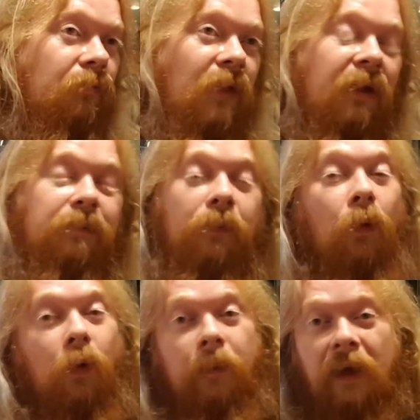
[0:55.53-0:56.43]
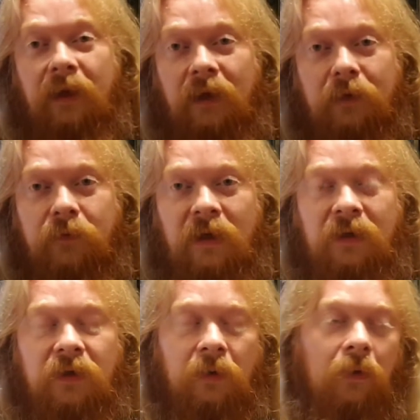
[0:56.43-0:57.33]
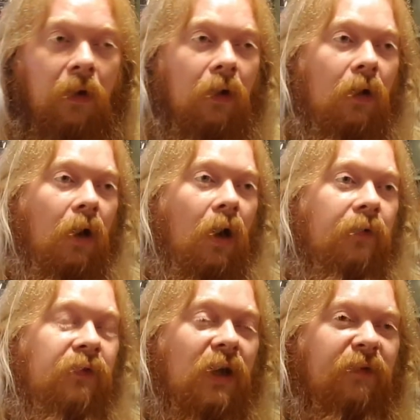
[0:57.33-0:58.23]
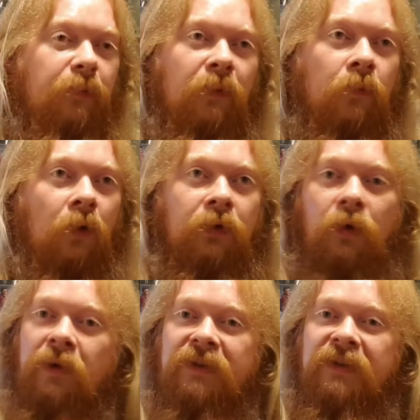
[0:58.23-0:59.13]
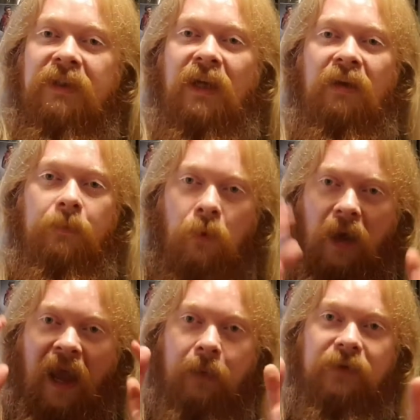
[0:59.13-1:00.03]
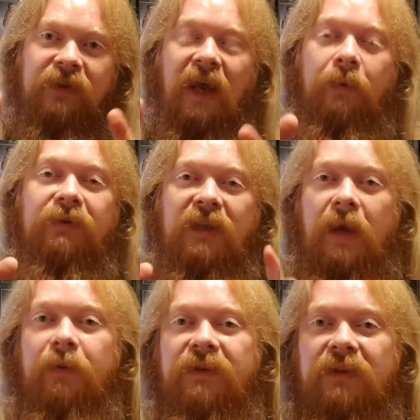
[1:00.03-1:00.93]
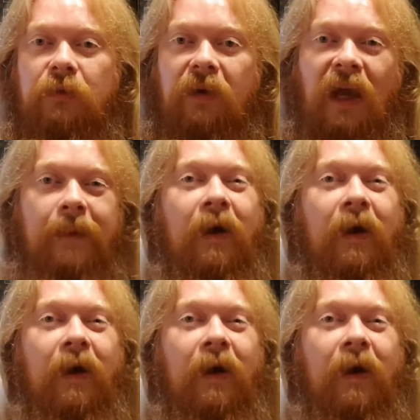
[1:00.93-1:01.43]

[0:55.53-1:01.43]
They bore me. They really do. I've never been one who can sit down and put hours and hours and hours into a game.